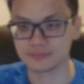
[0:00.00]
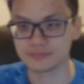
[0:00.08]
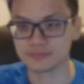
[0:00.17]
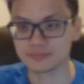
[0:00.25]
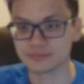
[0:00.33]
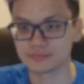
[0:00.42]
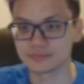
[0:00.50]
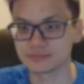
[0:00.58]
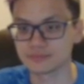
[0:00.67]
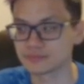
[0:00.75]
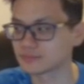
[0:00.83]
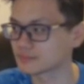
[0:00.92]

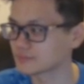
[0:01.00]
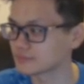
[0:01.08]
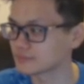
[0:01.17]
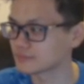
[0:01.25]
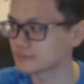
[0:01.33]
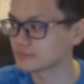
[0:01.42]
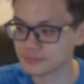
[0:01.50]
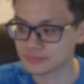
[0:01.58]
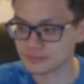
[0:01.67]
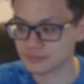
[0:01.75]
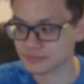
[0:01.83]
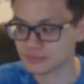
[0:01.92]

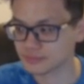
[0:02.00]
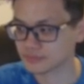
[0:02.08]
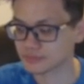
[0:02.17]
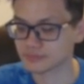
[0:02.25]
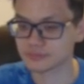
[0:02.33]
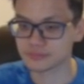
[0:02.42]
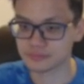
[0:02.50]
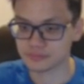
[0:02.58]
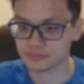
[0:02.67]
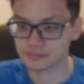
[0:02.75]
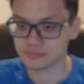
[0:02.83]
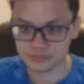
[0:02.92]

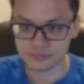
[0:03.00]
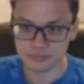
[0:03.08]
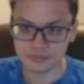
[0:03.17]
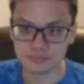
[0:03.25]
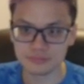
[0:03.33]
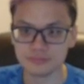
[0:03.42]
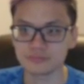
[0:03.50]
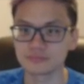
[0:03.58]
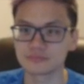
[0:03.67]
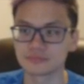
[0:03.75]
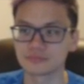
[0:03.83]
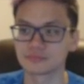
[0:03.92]
The person shown says nothing.